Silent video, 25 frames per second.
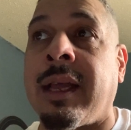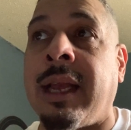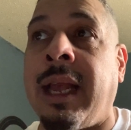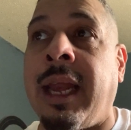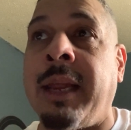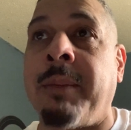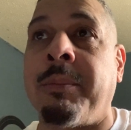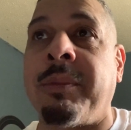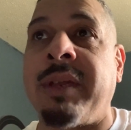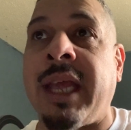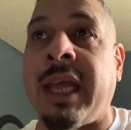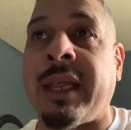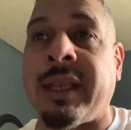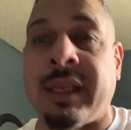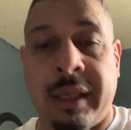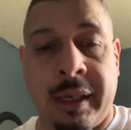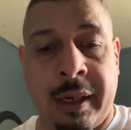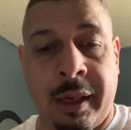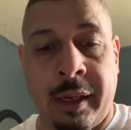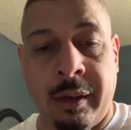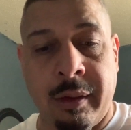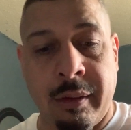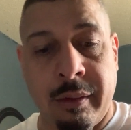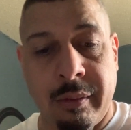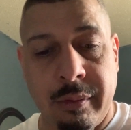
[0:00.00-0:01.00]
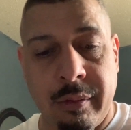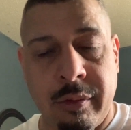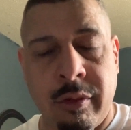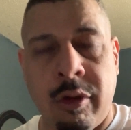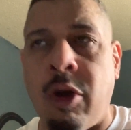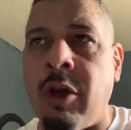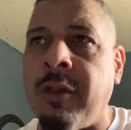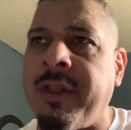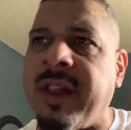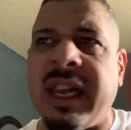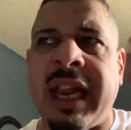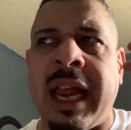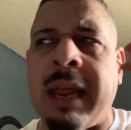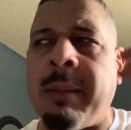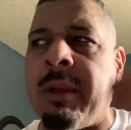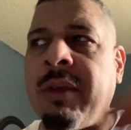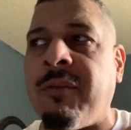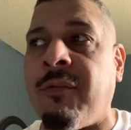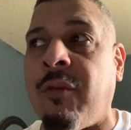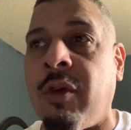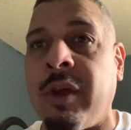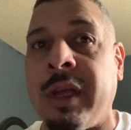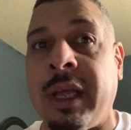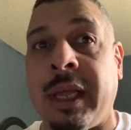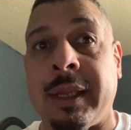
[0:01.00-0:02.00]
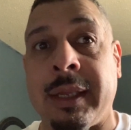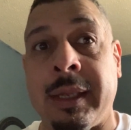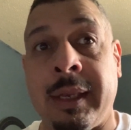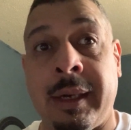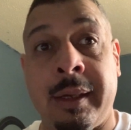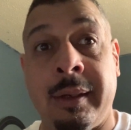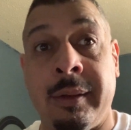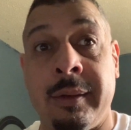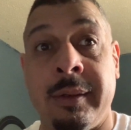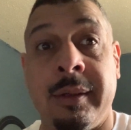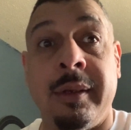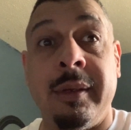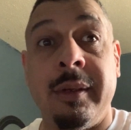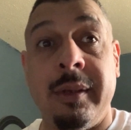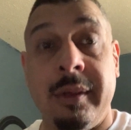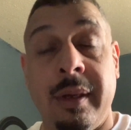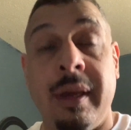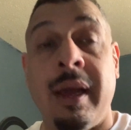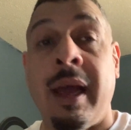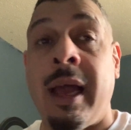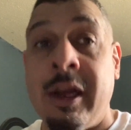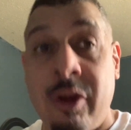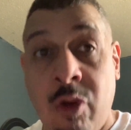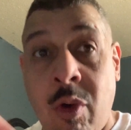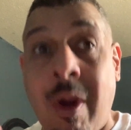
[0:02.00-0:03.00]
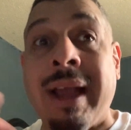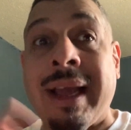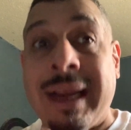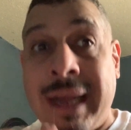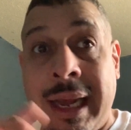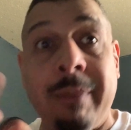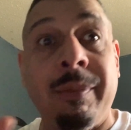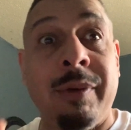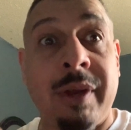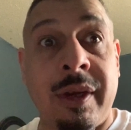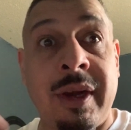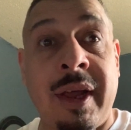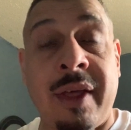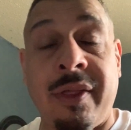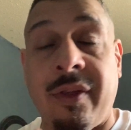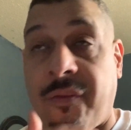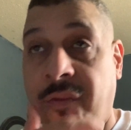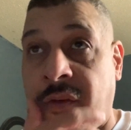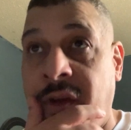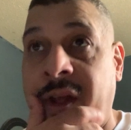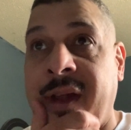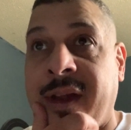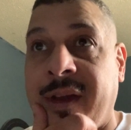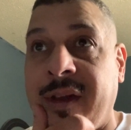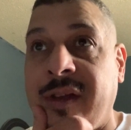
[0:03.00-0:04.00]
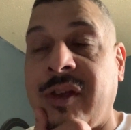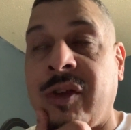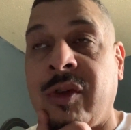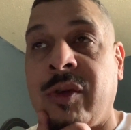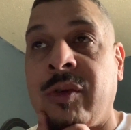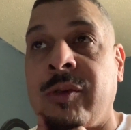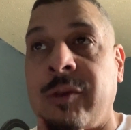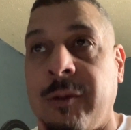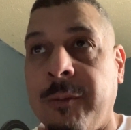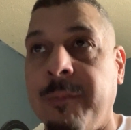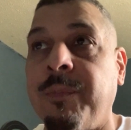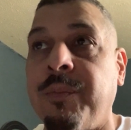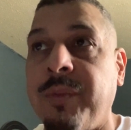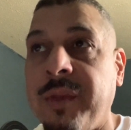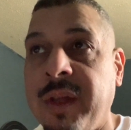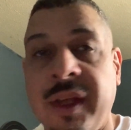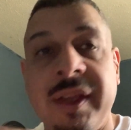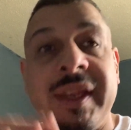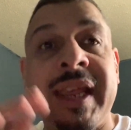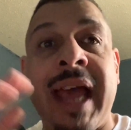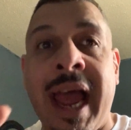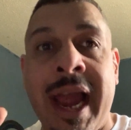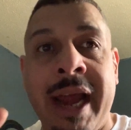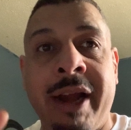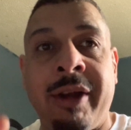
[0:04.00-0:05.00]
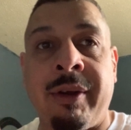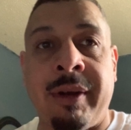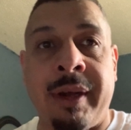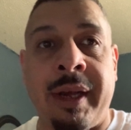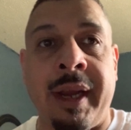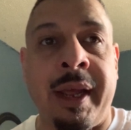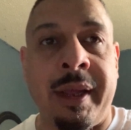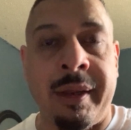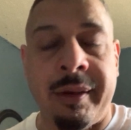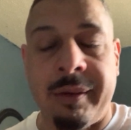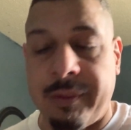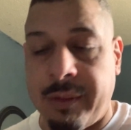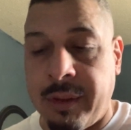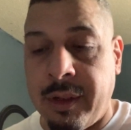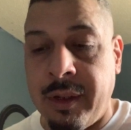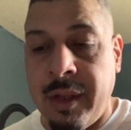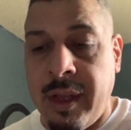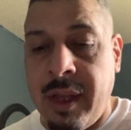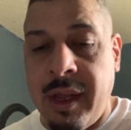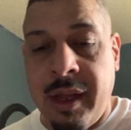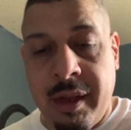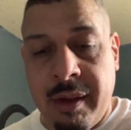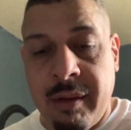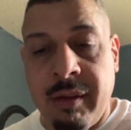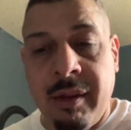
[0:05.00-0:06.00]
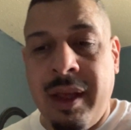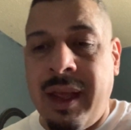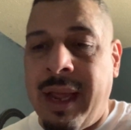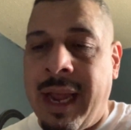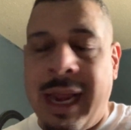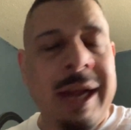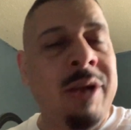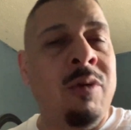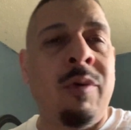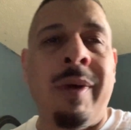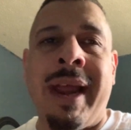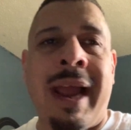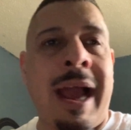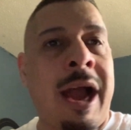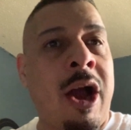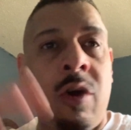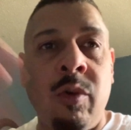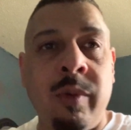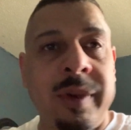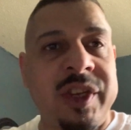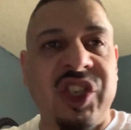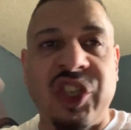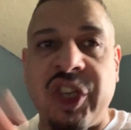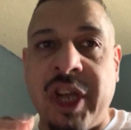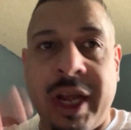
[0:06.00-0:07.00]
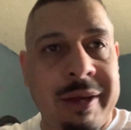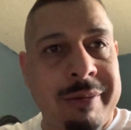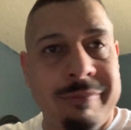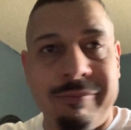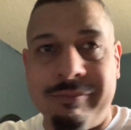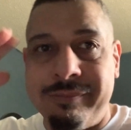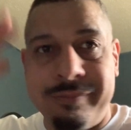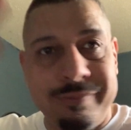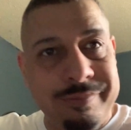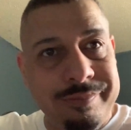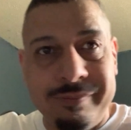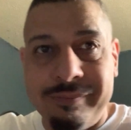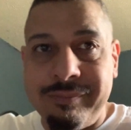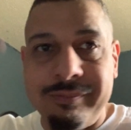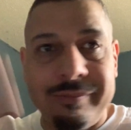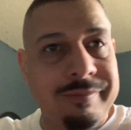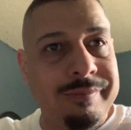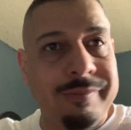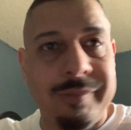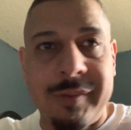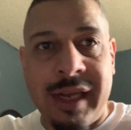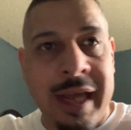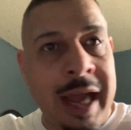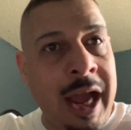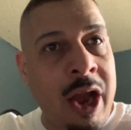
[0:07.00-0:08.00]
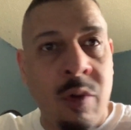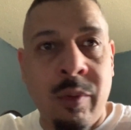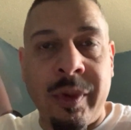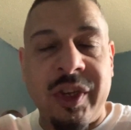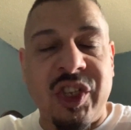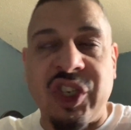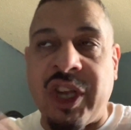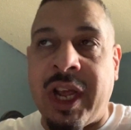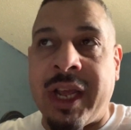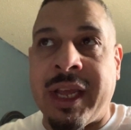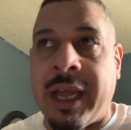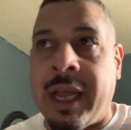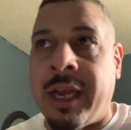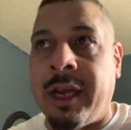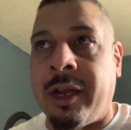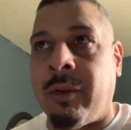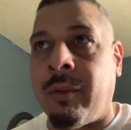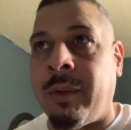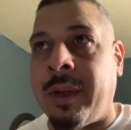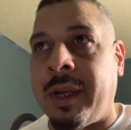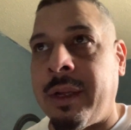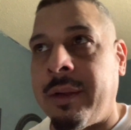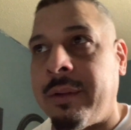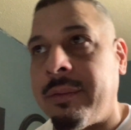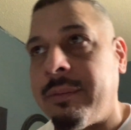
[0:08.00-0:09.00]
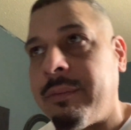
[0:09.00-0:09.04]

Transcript: claimed yesterday, or the day before yesterday. I know I claimed another fight, so it's higher than that. Anyway, I always check anyway.